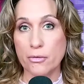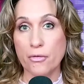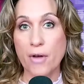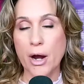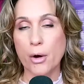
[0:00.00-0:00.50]
of
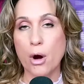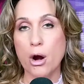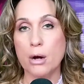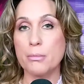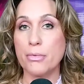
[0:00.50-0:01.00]
a
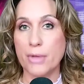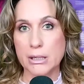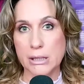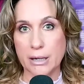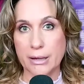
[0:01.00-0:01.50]
firearm,
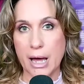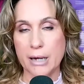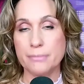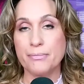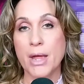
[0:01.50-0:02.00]
things like
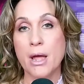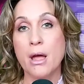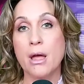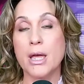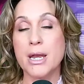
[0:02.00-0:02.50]
that.
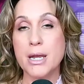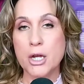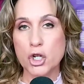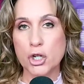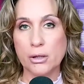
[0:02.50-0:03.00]

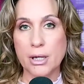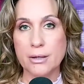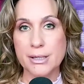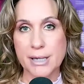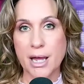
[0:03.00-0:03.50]

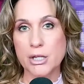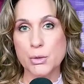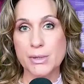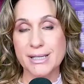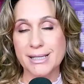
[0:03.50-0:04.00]
Initially, this
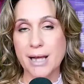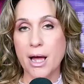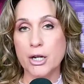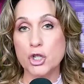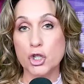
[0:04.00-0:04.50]
case was
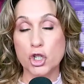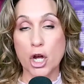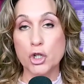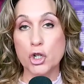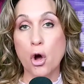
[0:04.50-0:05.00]
assigned to
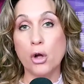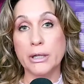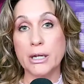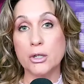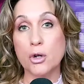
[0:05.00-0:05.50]
Judge
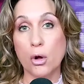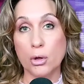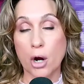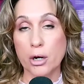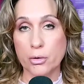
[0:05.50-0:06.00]
Colleen
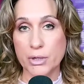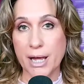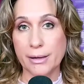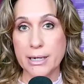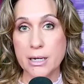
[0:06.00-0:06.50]

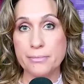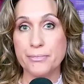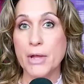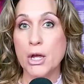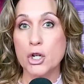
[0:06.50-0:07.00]
Kollar-Kotelly.
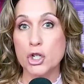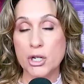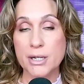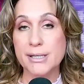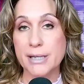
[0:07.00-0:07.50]

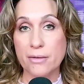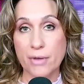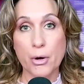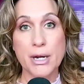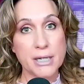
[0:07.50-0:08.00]
She is a
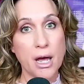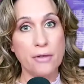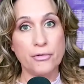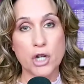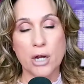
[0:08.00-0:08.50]
very
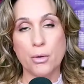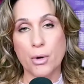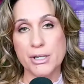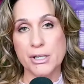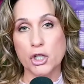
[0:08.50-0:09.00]
tough
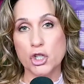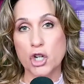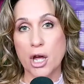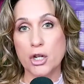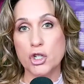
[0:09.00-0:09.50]
January 6
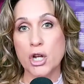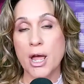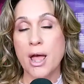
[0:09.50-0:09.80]
judge.